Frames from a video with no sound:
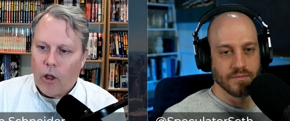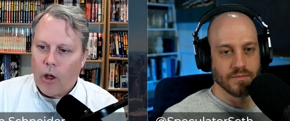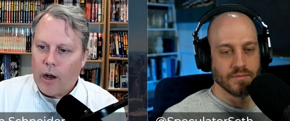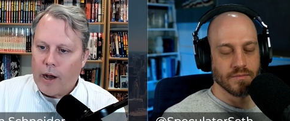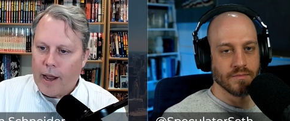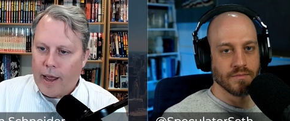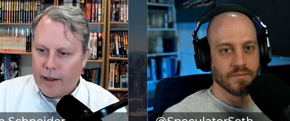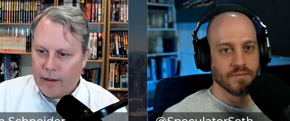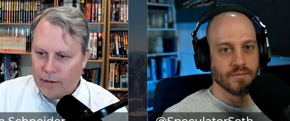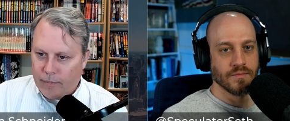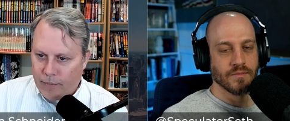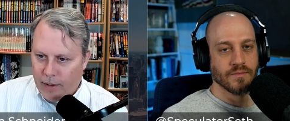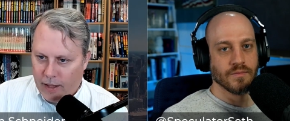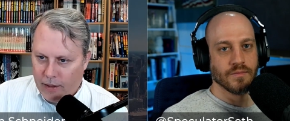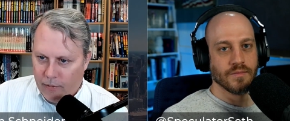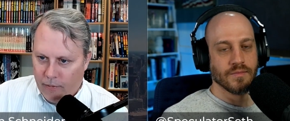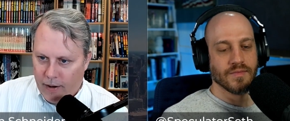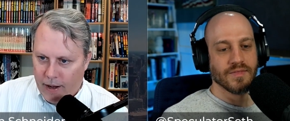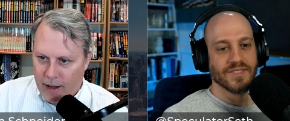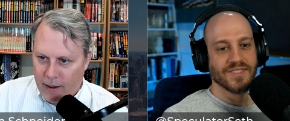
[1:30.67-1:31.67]
Speaker 1: Long Island, by the
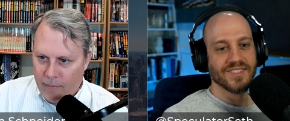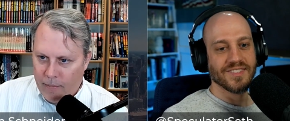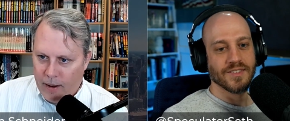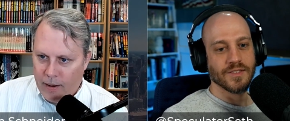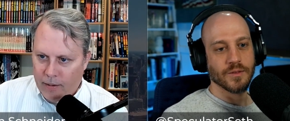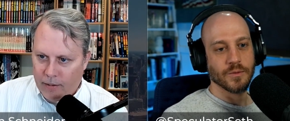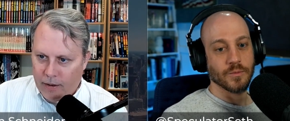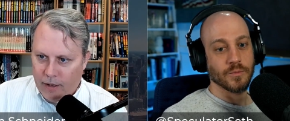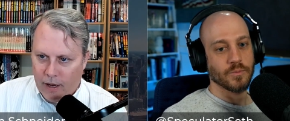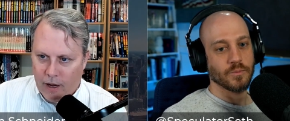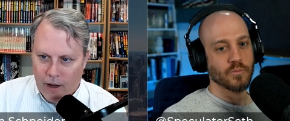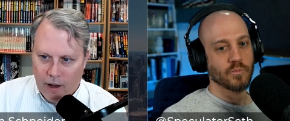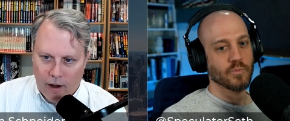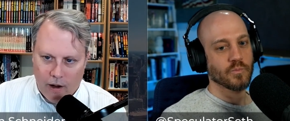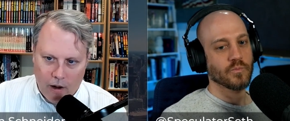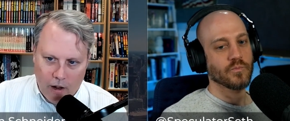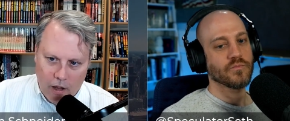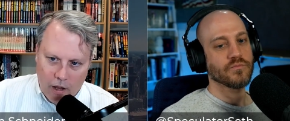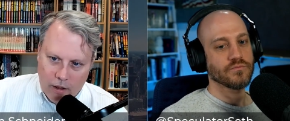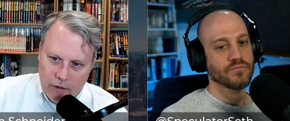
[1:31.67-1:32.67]
way. I'm out uh,
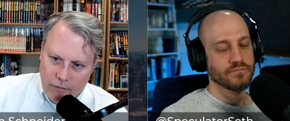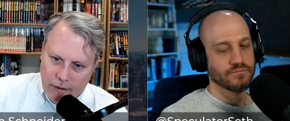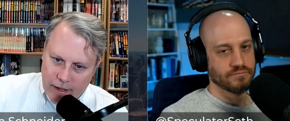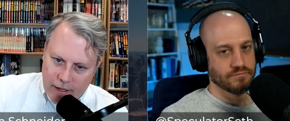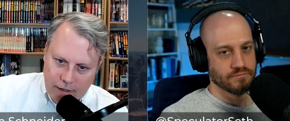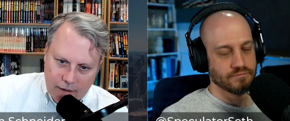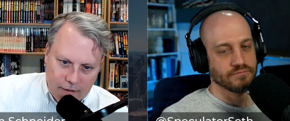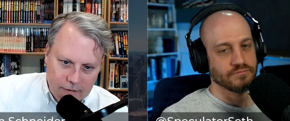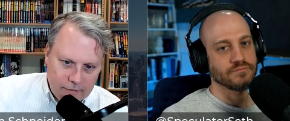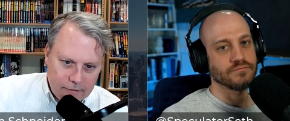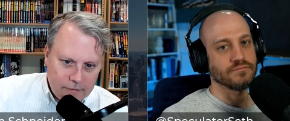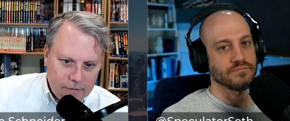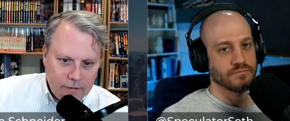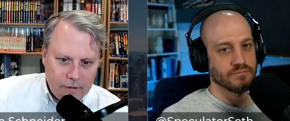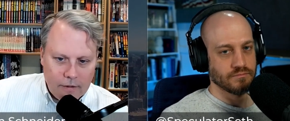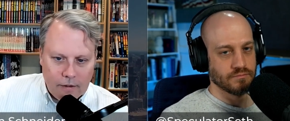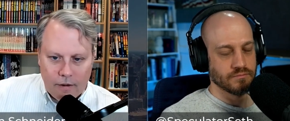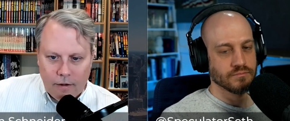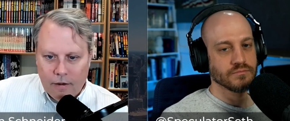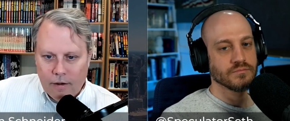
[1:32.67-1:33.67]
all the way east.
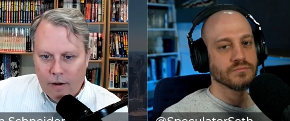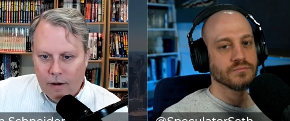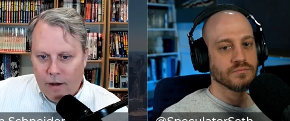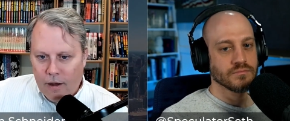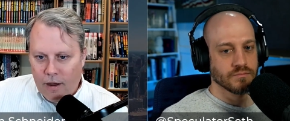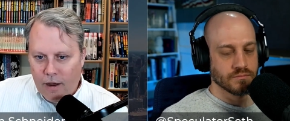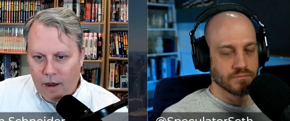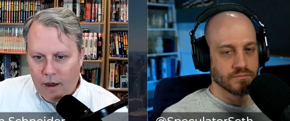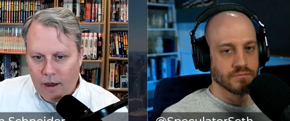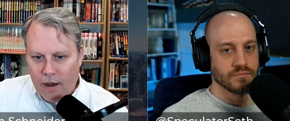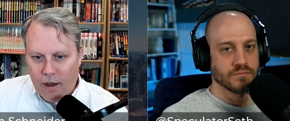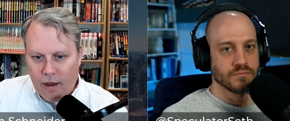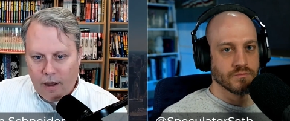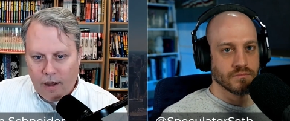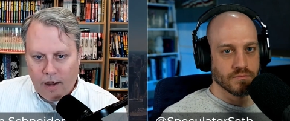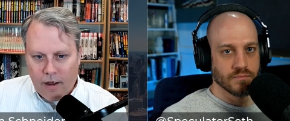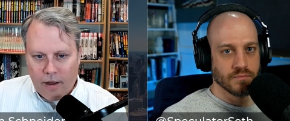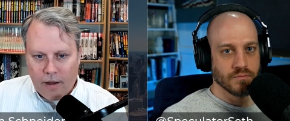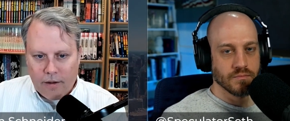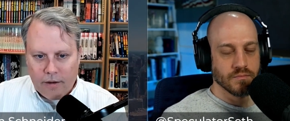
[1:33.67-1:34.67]

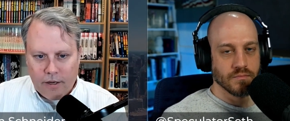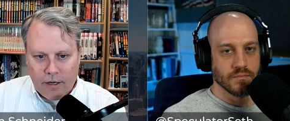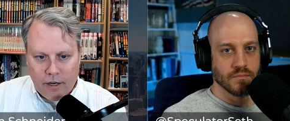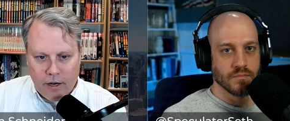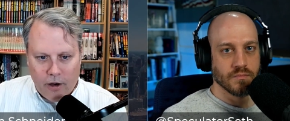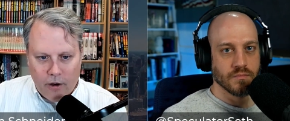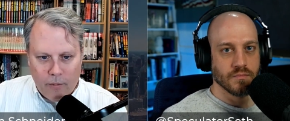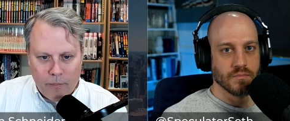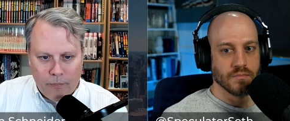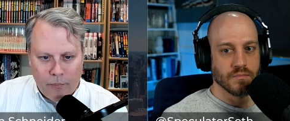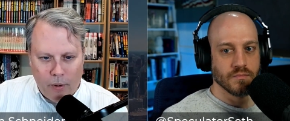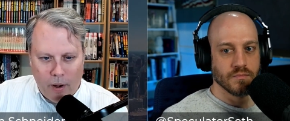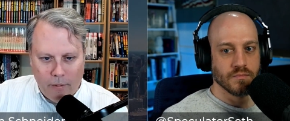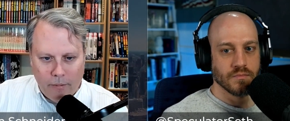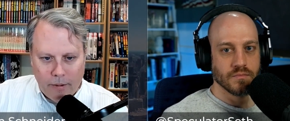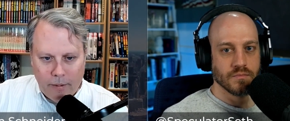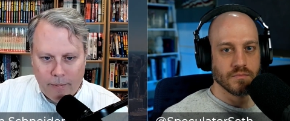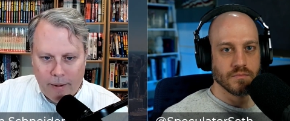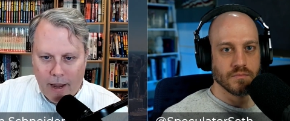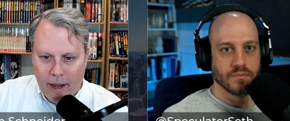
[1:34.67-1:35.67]
Uh, uh, you know,
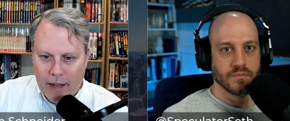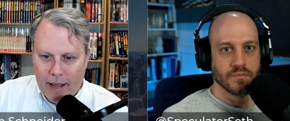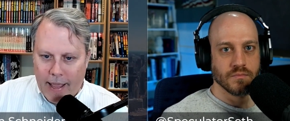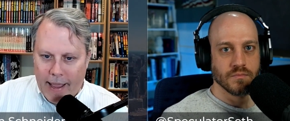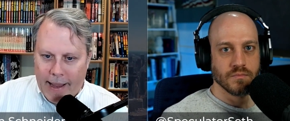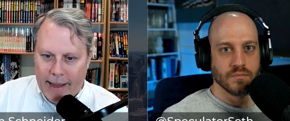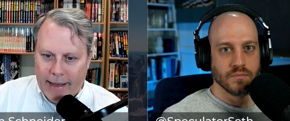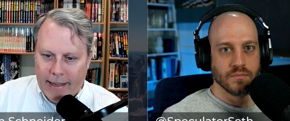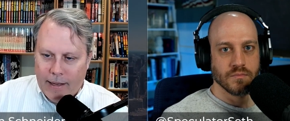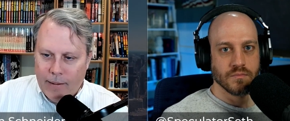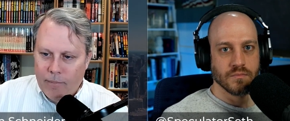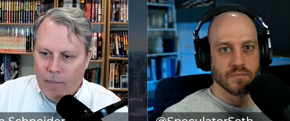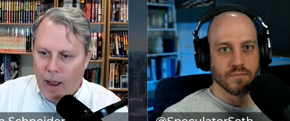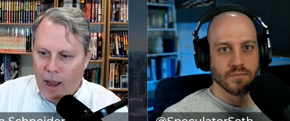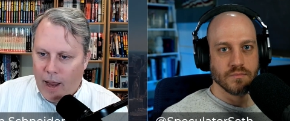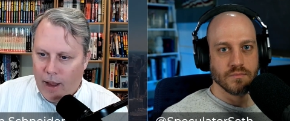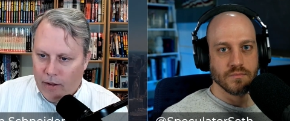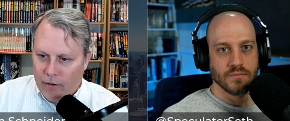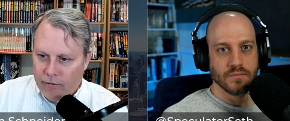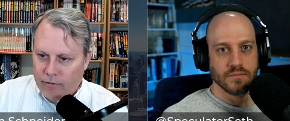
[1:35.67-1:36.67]
probably about 80
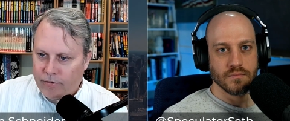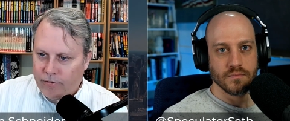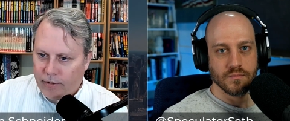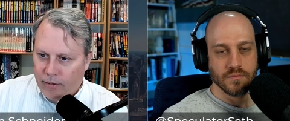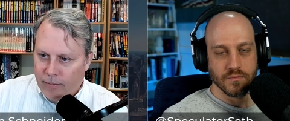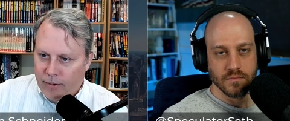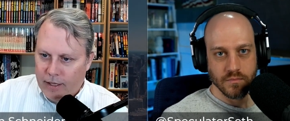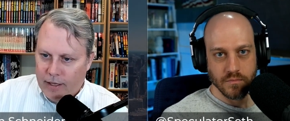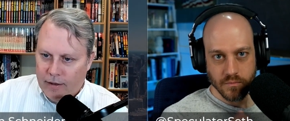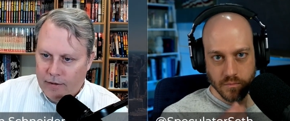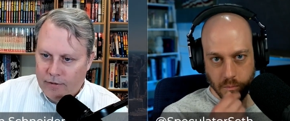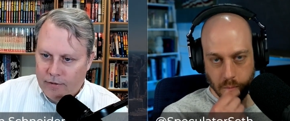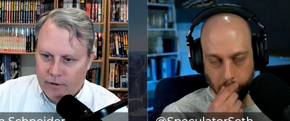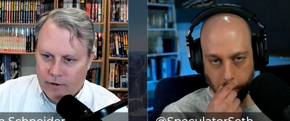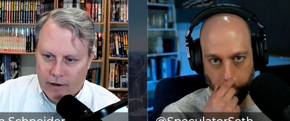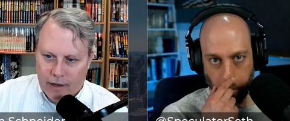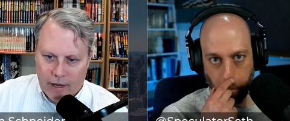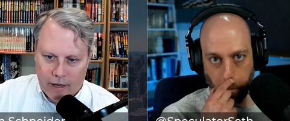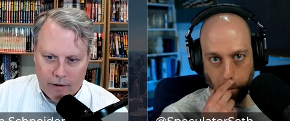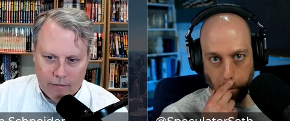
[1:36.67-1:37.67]
miles from the eastern
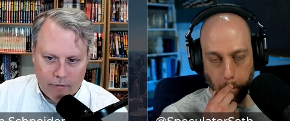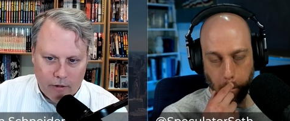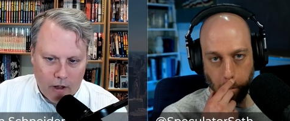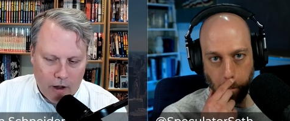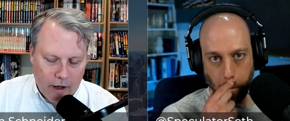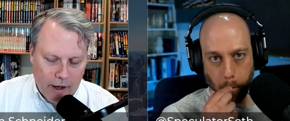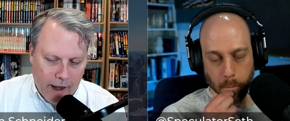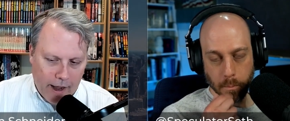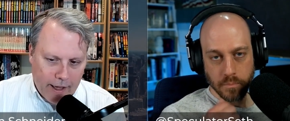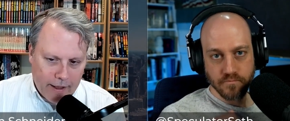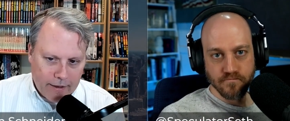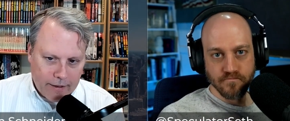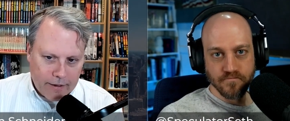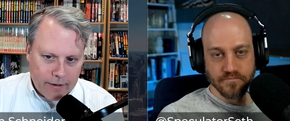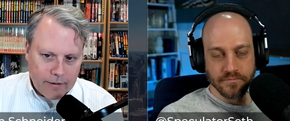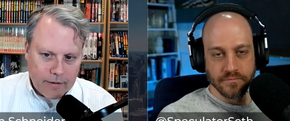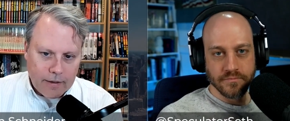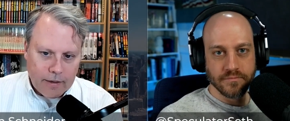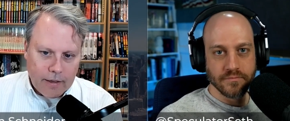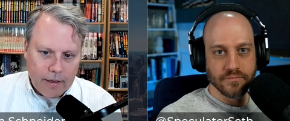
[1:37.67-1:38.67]
end of Long
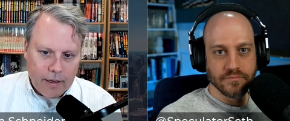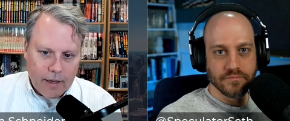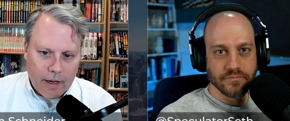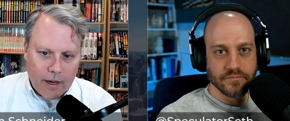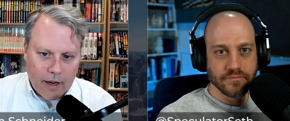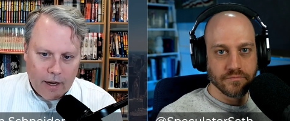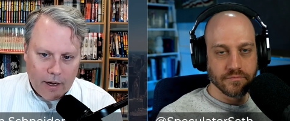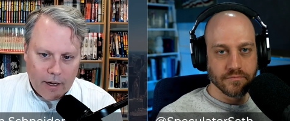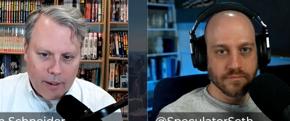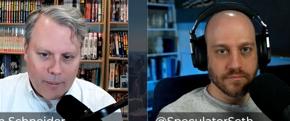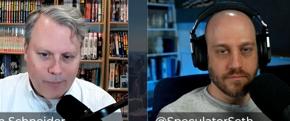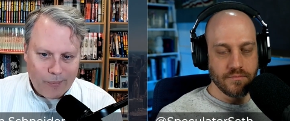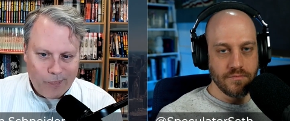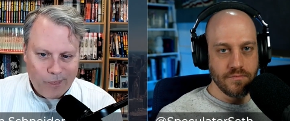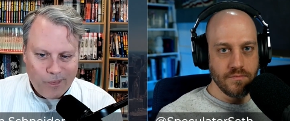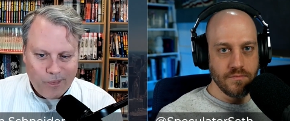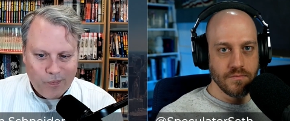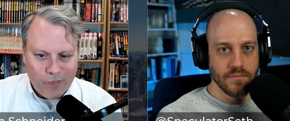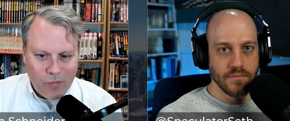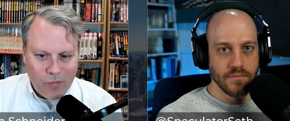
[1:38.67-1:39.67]
Island. Um,